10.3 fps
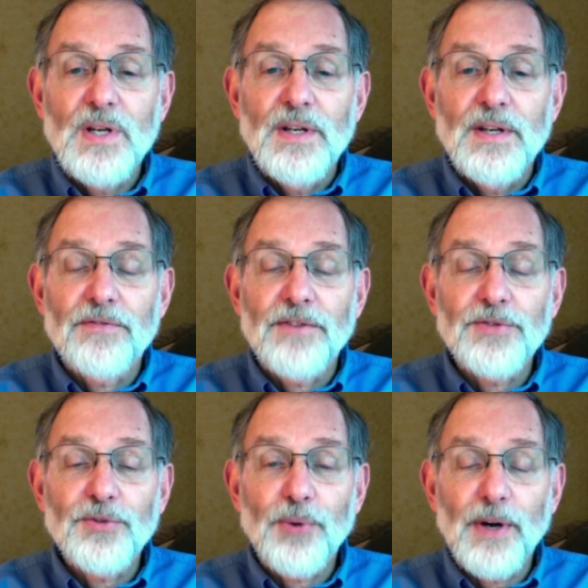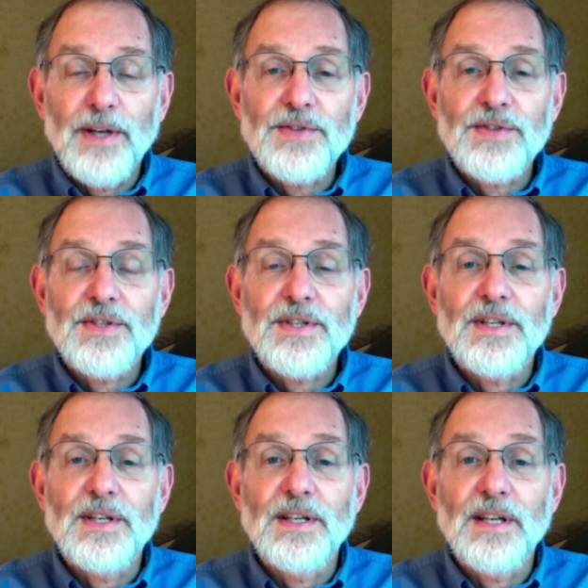and felt oppressed
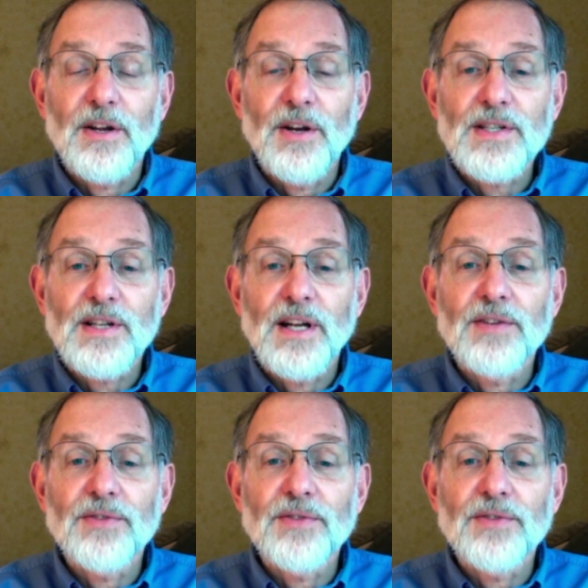and had lost a lot of the